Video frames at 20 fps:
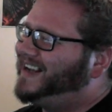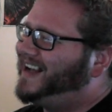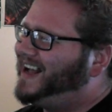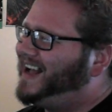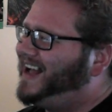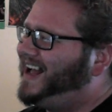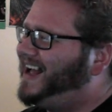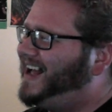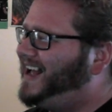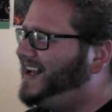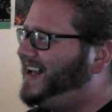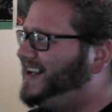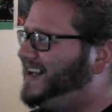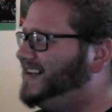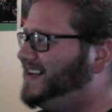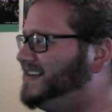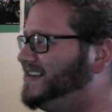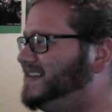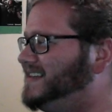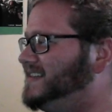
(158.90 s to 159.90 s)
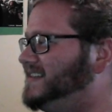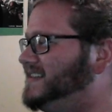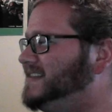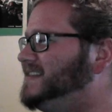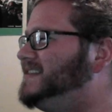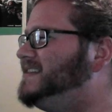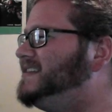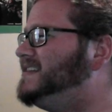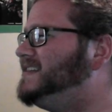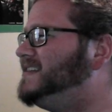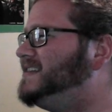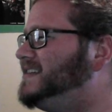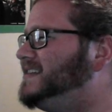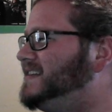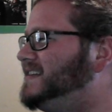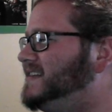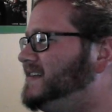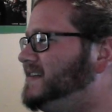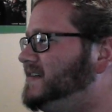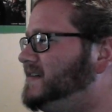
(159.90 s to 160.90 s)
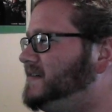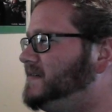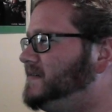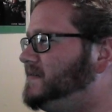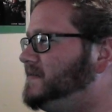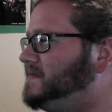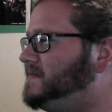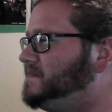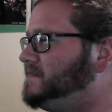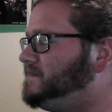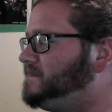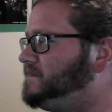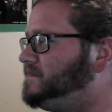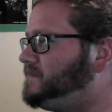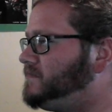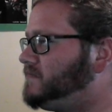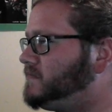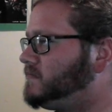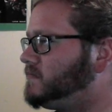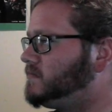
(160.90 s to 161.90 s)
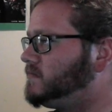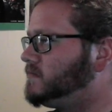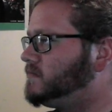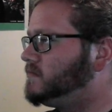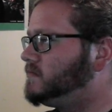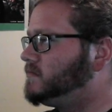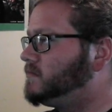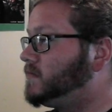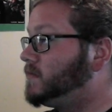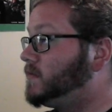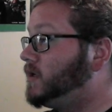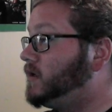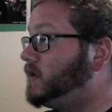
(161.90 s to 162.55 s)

[no speech]